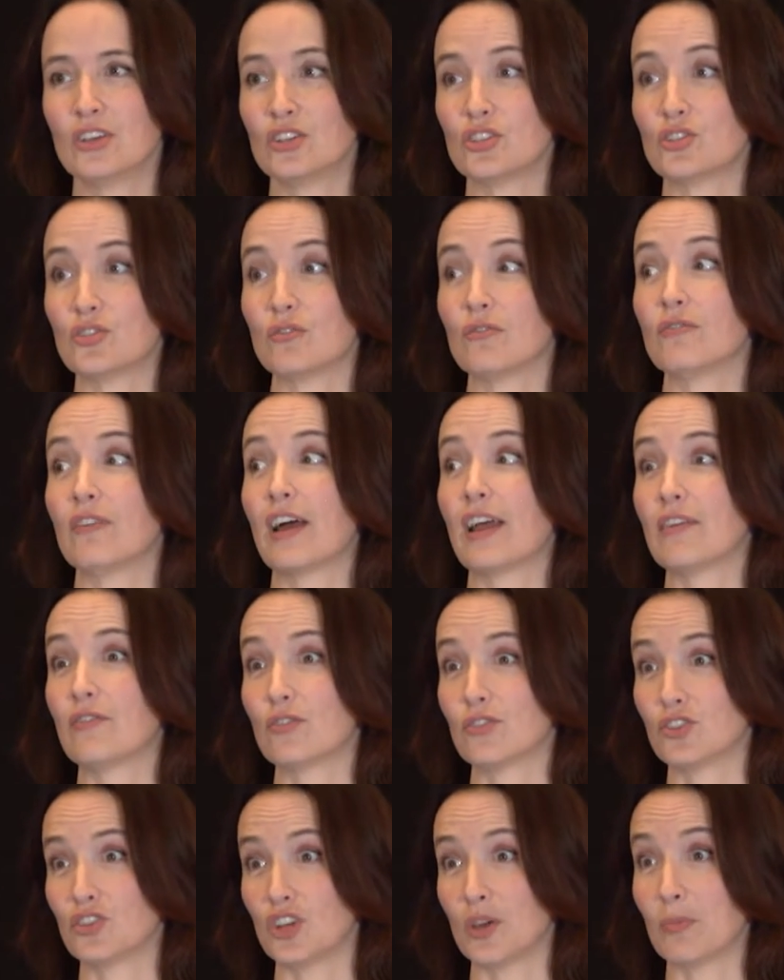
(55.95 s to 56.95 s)

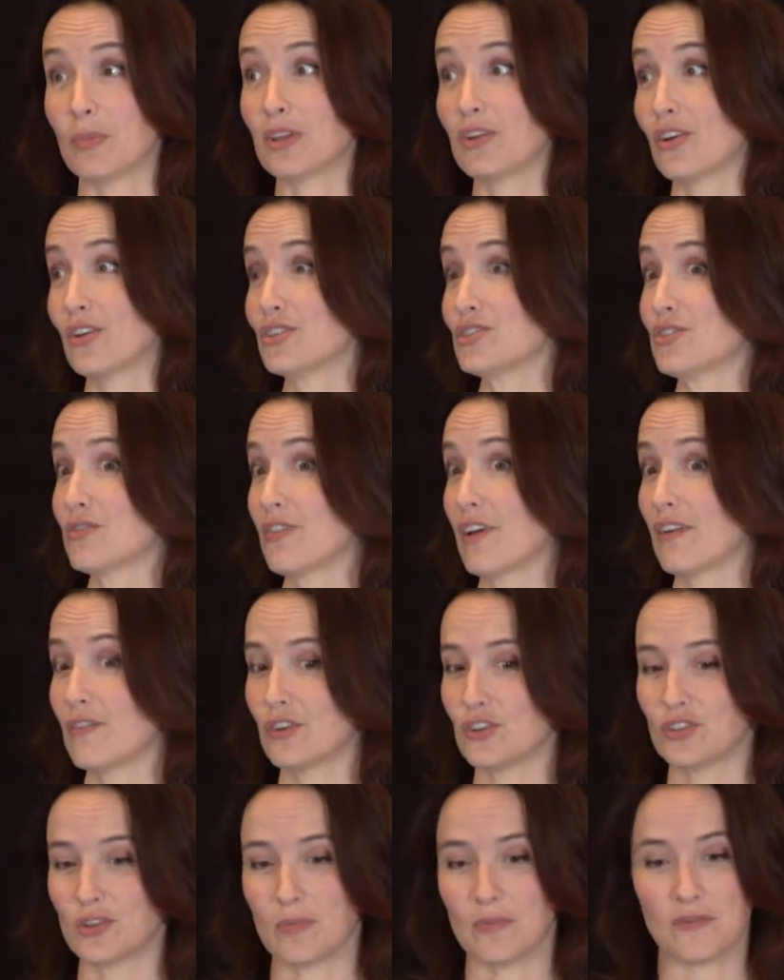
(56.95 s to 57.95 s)
survivorship and our
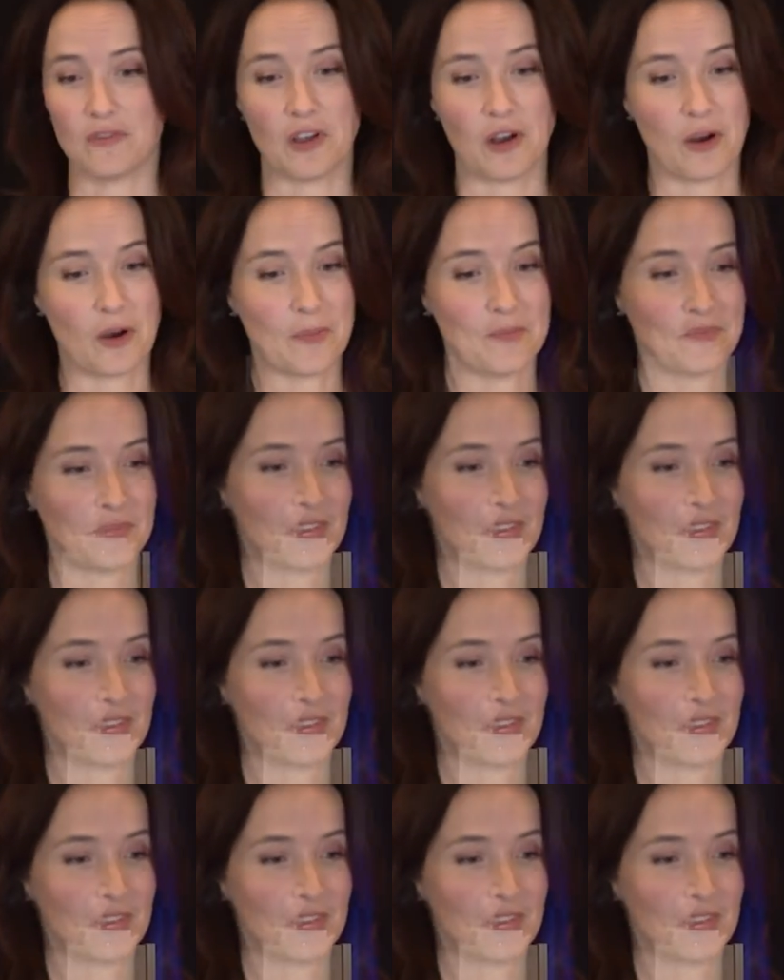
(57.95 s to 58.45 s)
survivorship fair.